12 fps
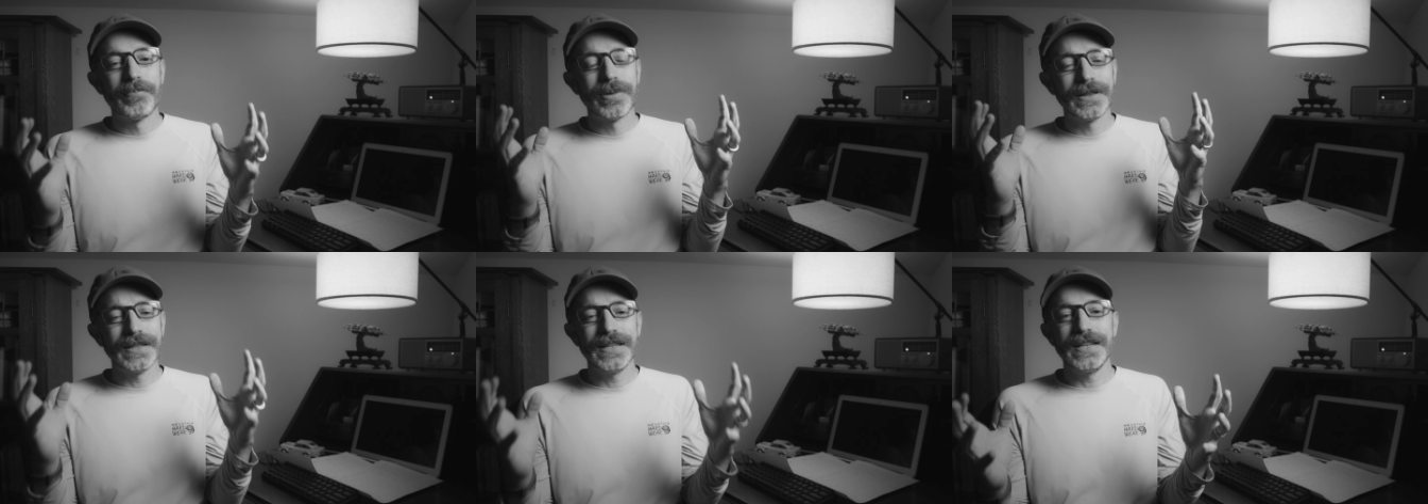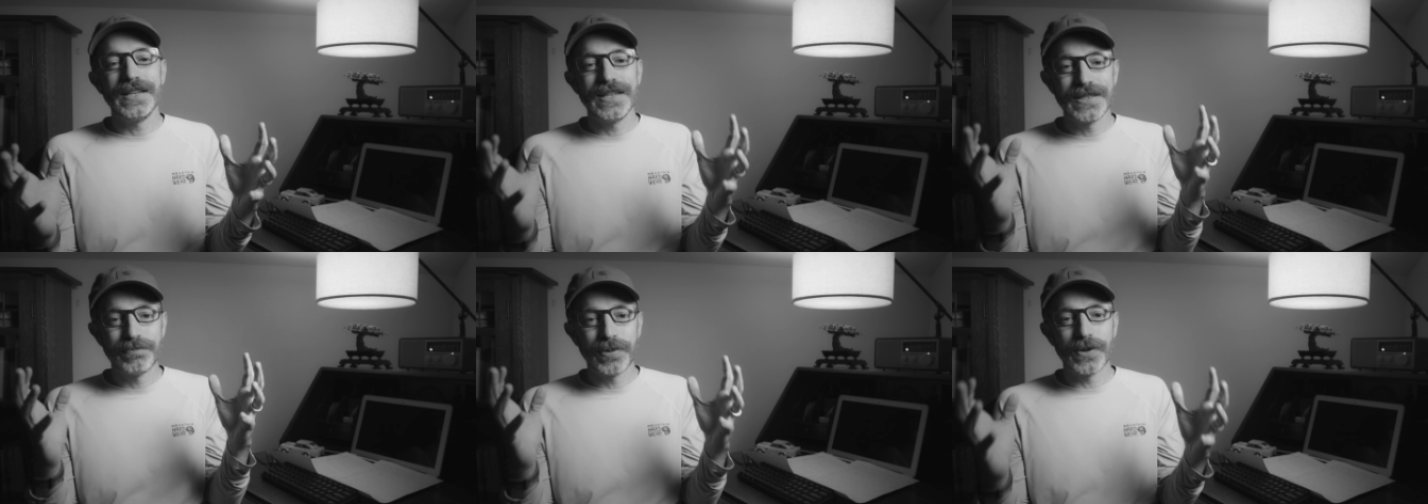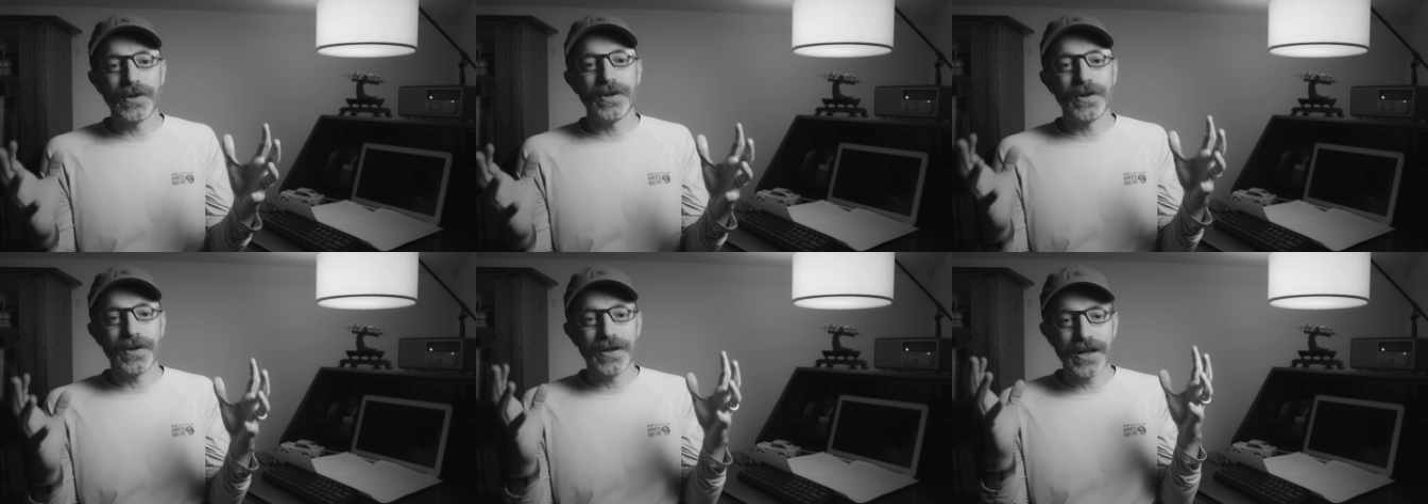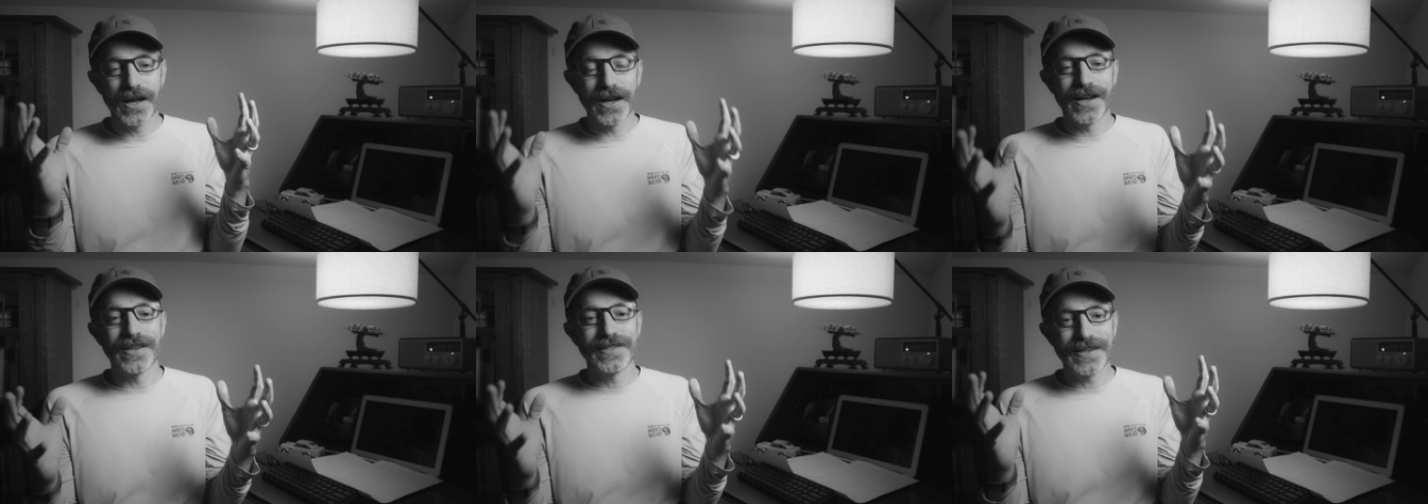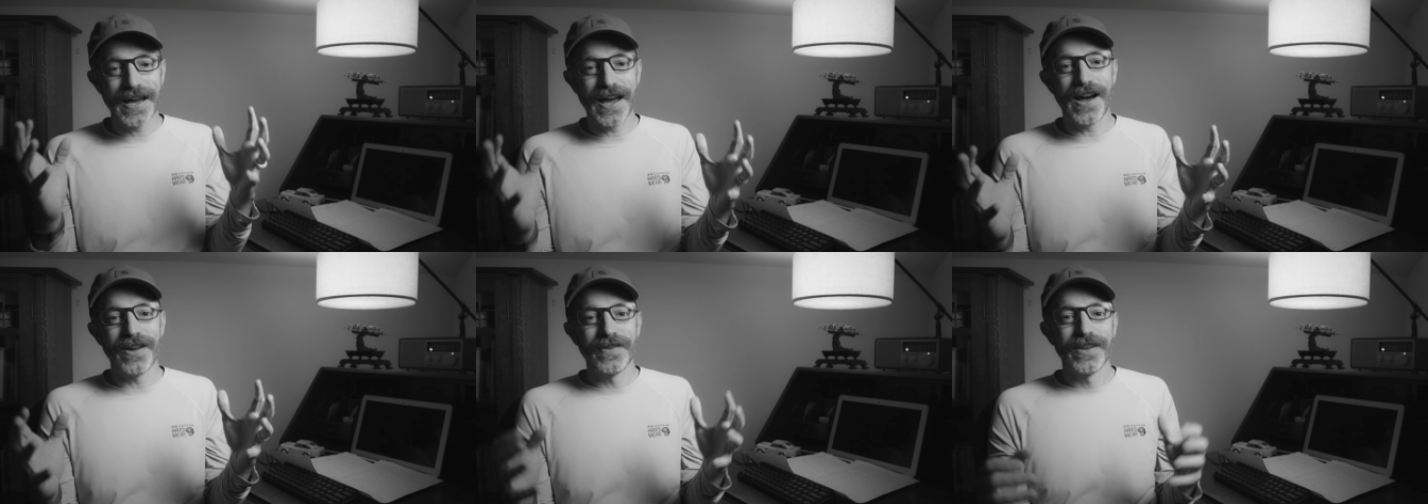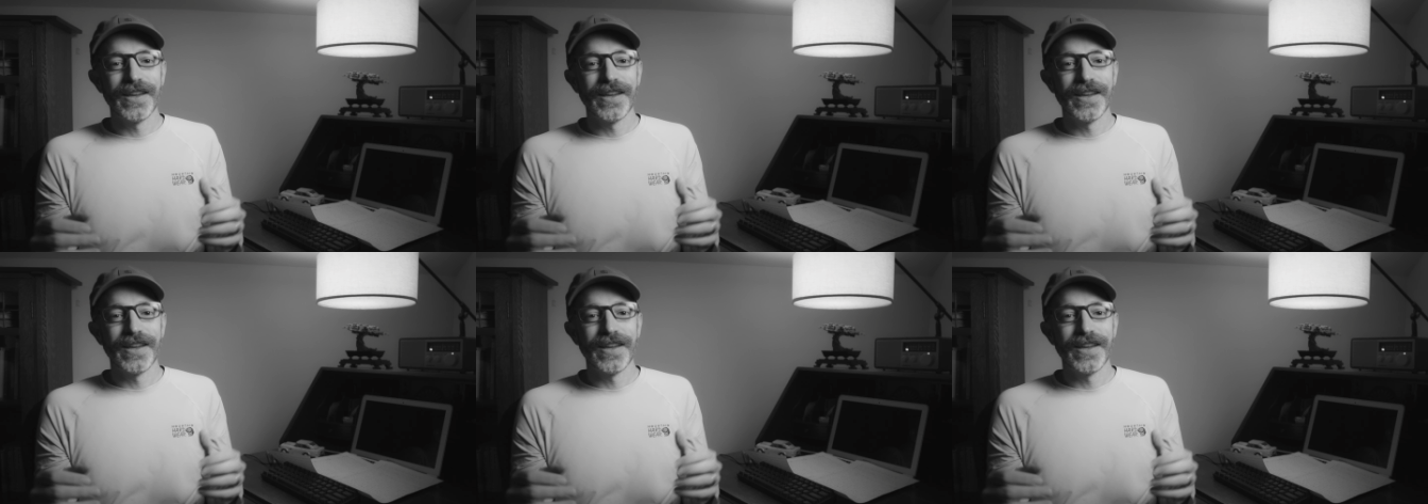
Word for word: please pull us out.